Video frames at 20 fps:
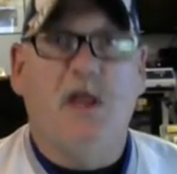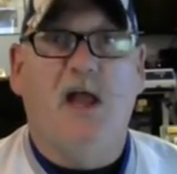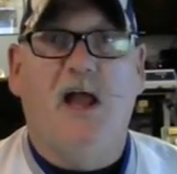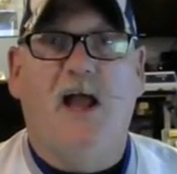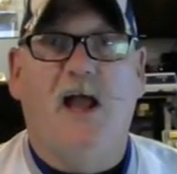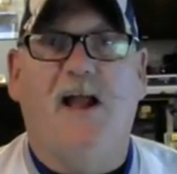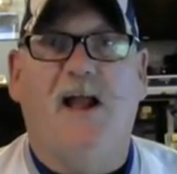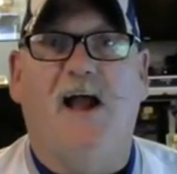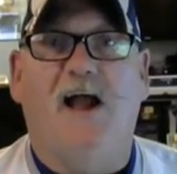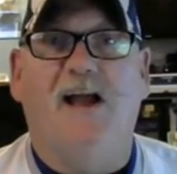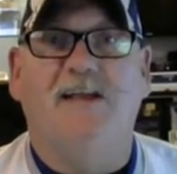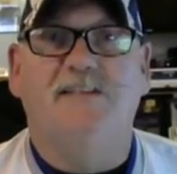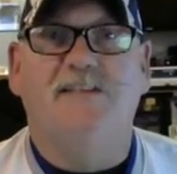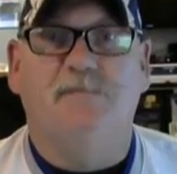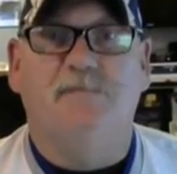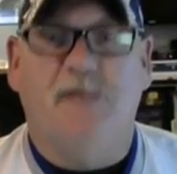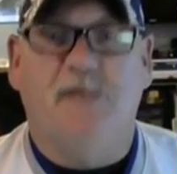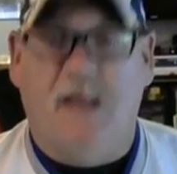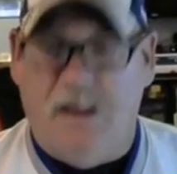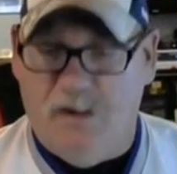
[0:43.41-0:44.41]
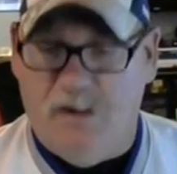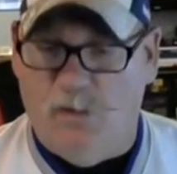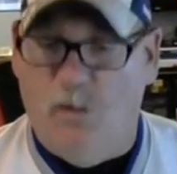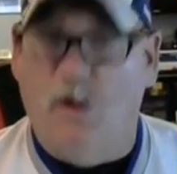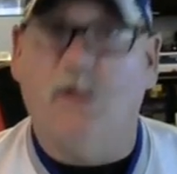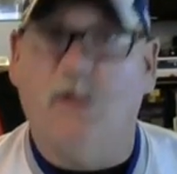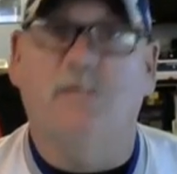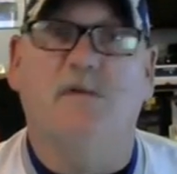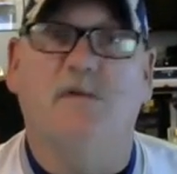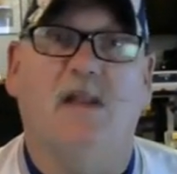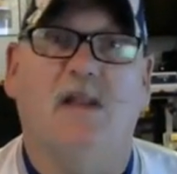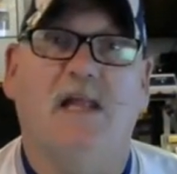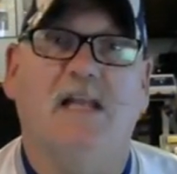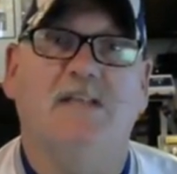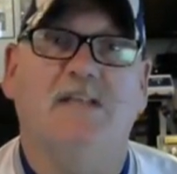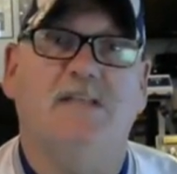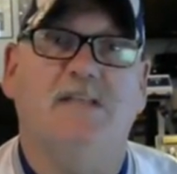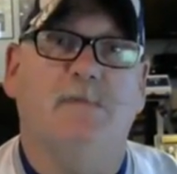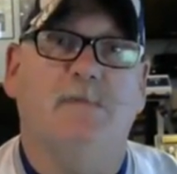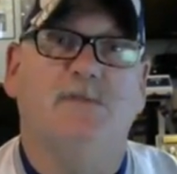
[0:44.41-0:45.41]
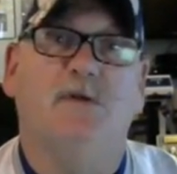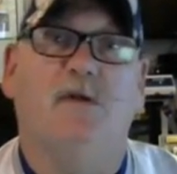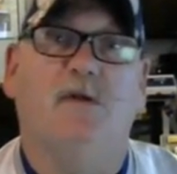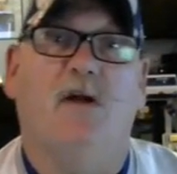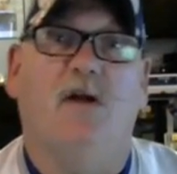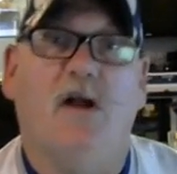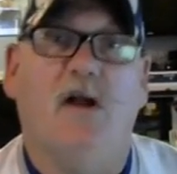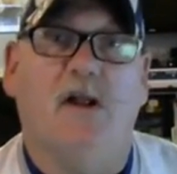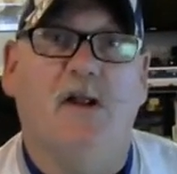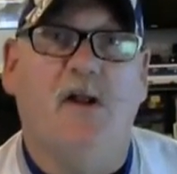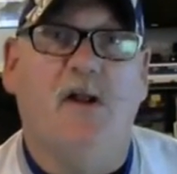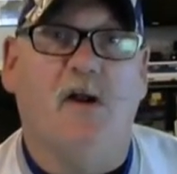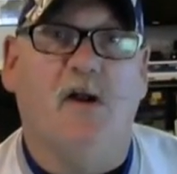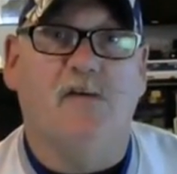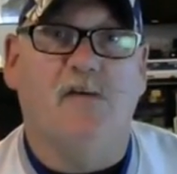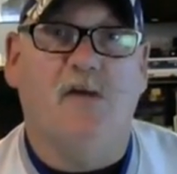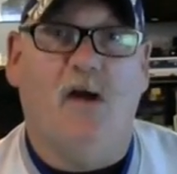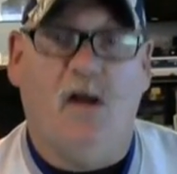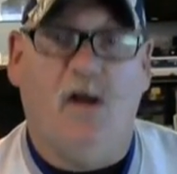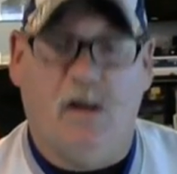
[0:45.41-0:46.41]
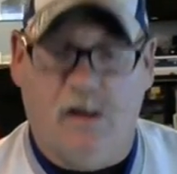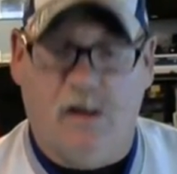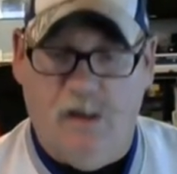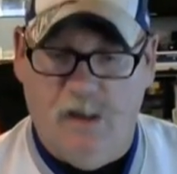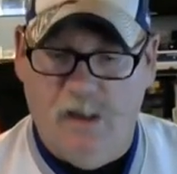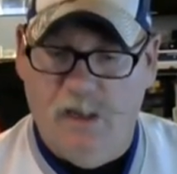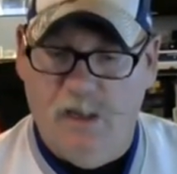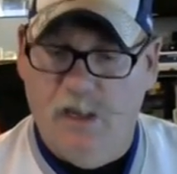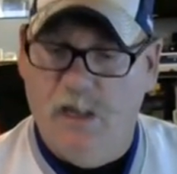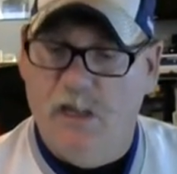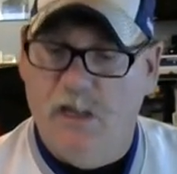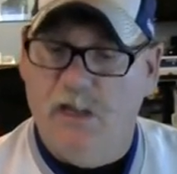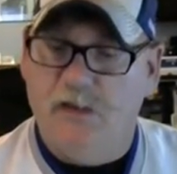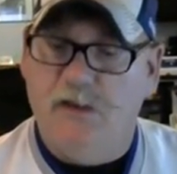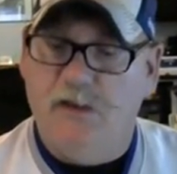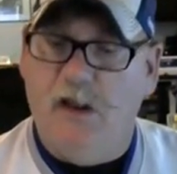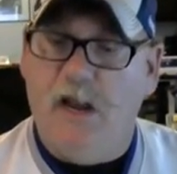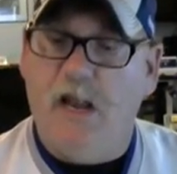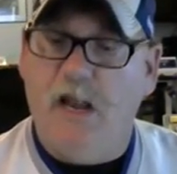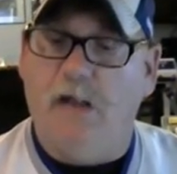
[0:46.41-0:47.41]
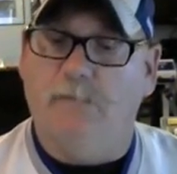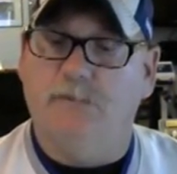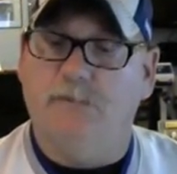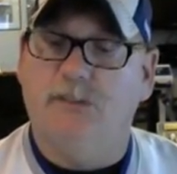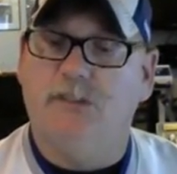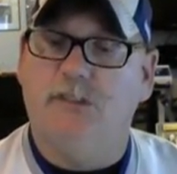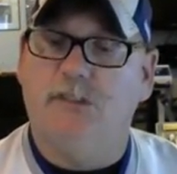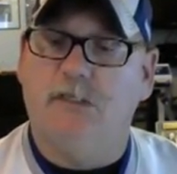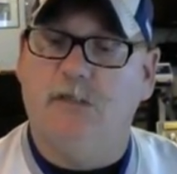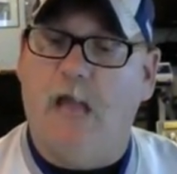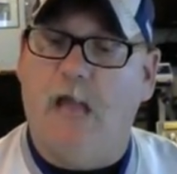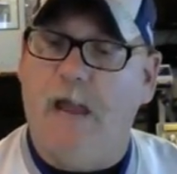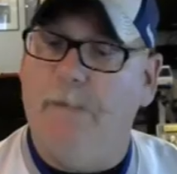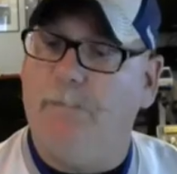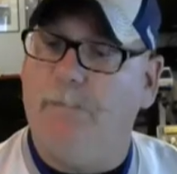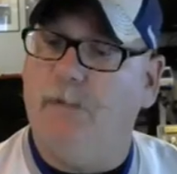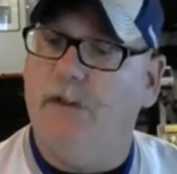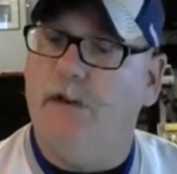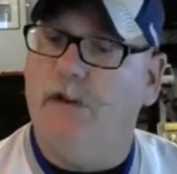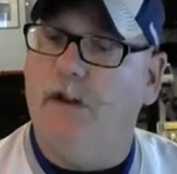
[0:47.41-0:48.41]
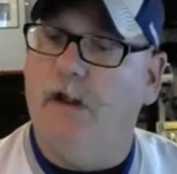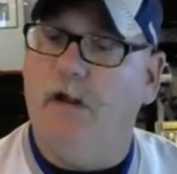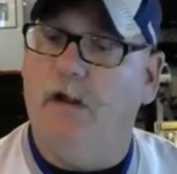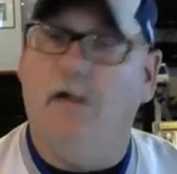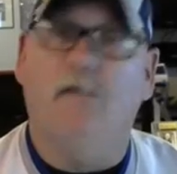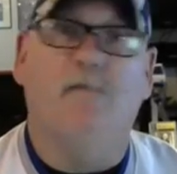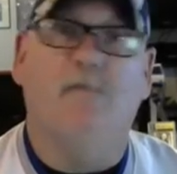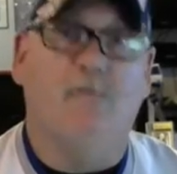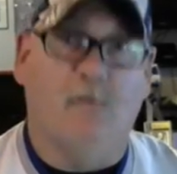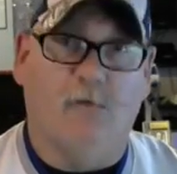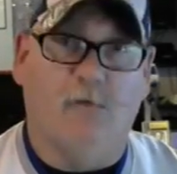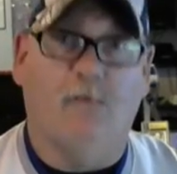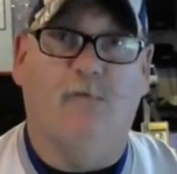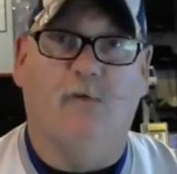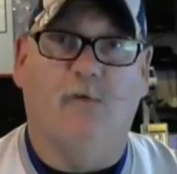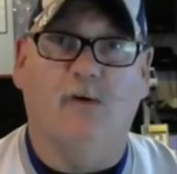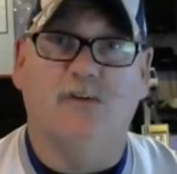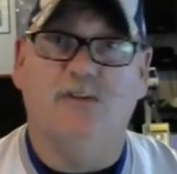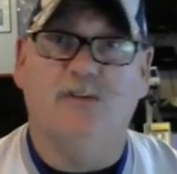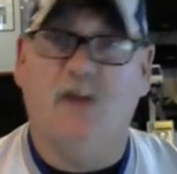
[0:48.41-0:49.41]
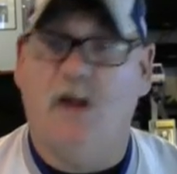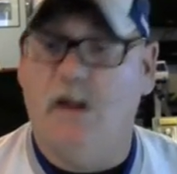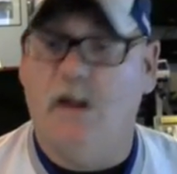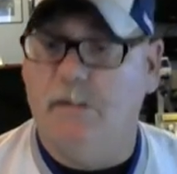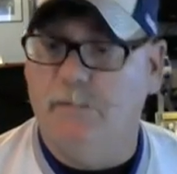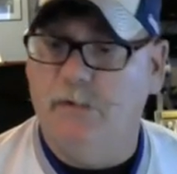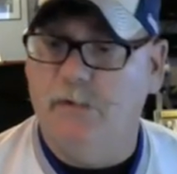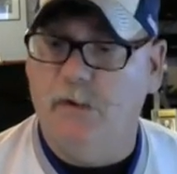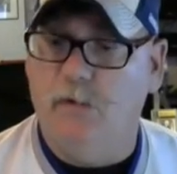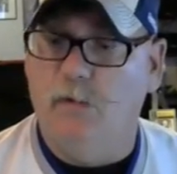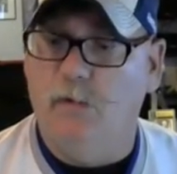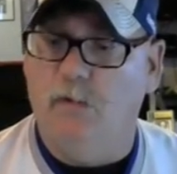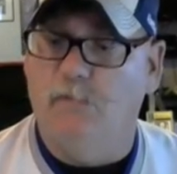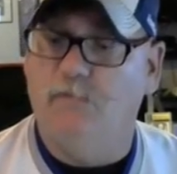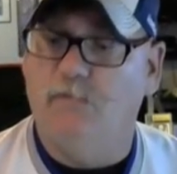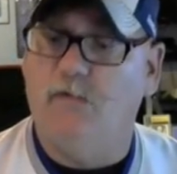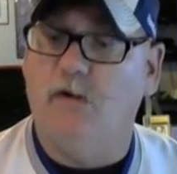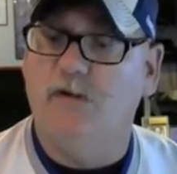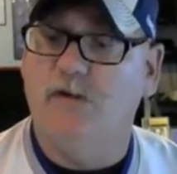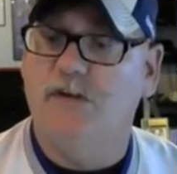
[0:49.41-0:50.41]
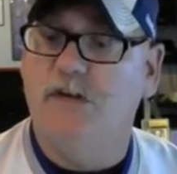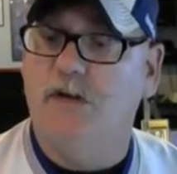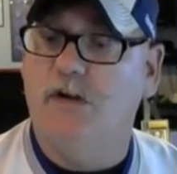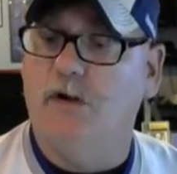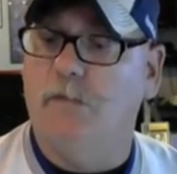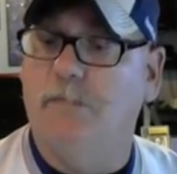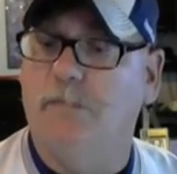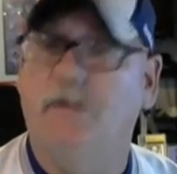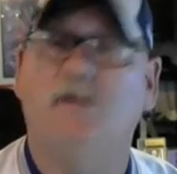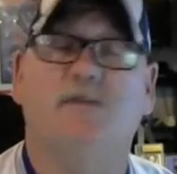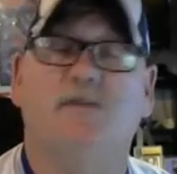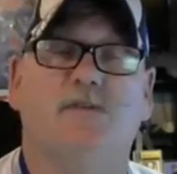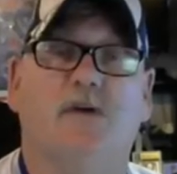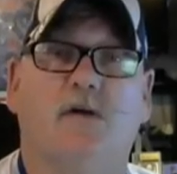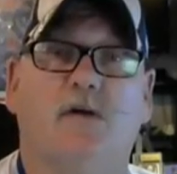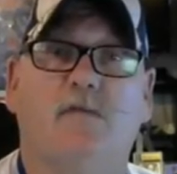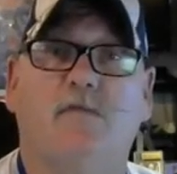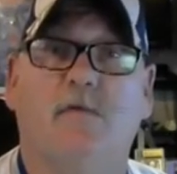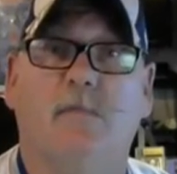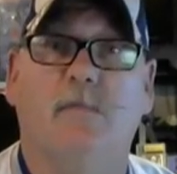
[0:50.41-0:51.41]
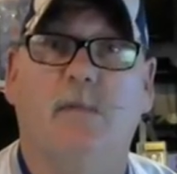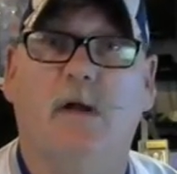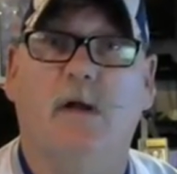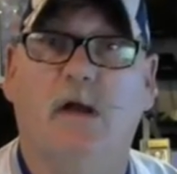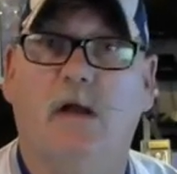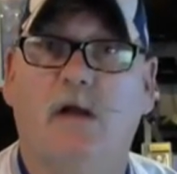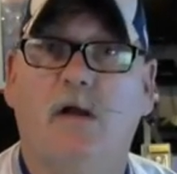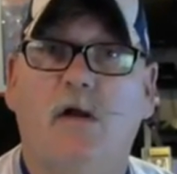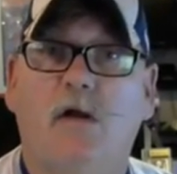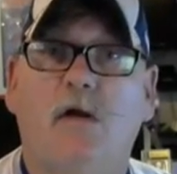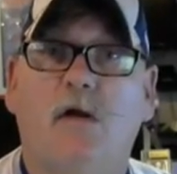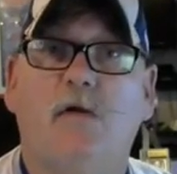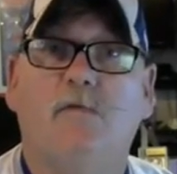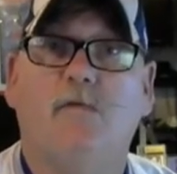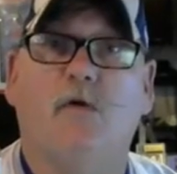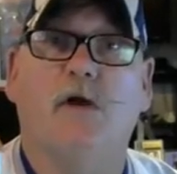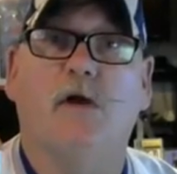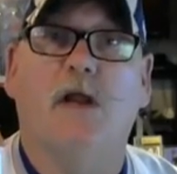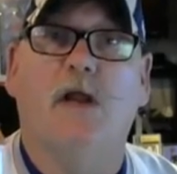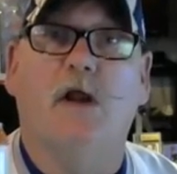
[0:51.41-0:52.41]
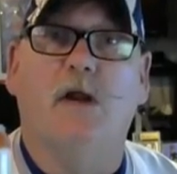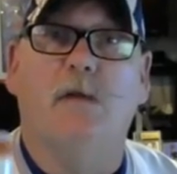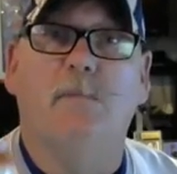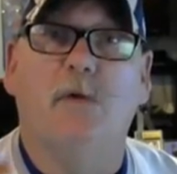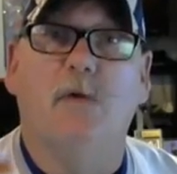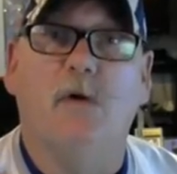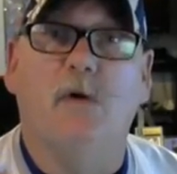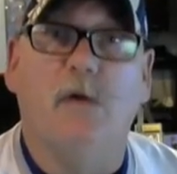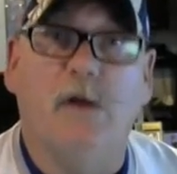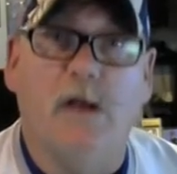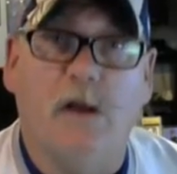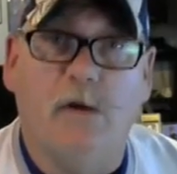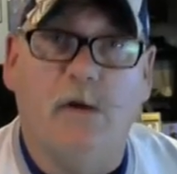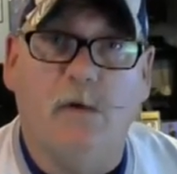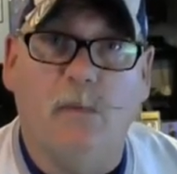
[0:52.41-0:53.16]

Hey guys, I'm Dan. Welcome to the latest episode of Hockey Card Talk. Today I'm sampling for the first time to a Frontier Pilsner from Fort Garry Brewing here in